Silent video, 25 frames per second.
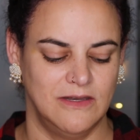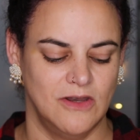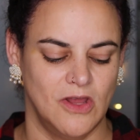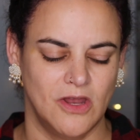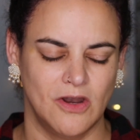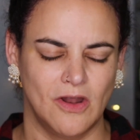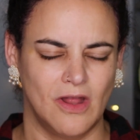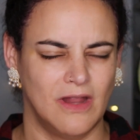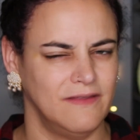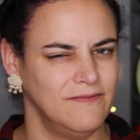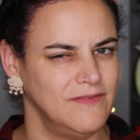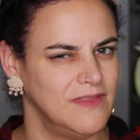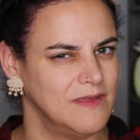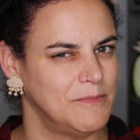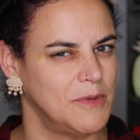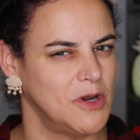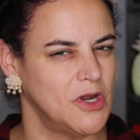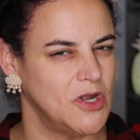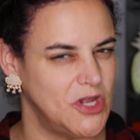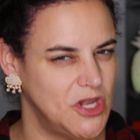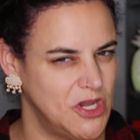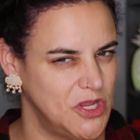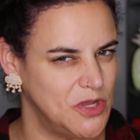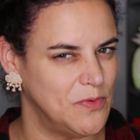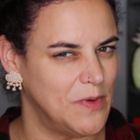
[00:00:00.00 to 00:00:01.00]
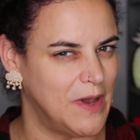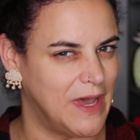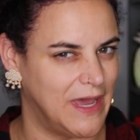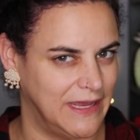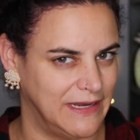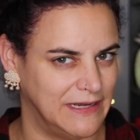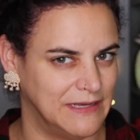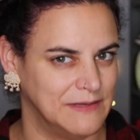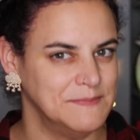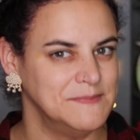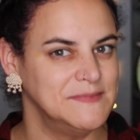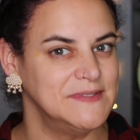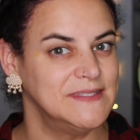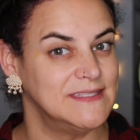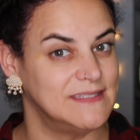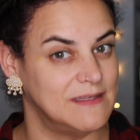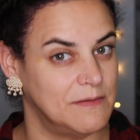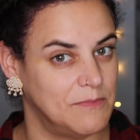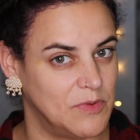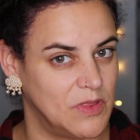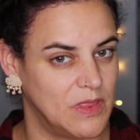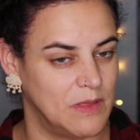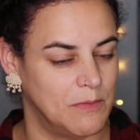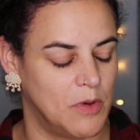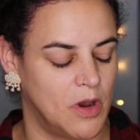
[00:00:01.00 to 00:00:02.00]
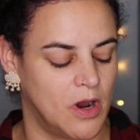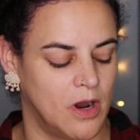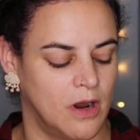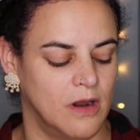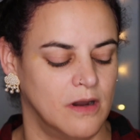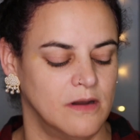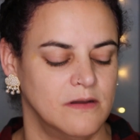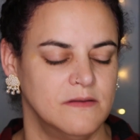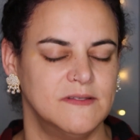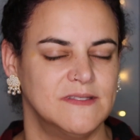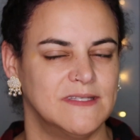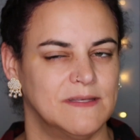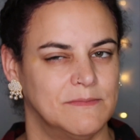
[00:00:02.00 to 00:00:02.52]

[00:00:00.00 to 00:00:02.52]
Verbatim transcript: Not all of them are new items. Some of them are,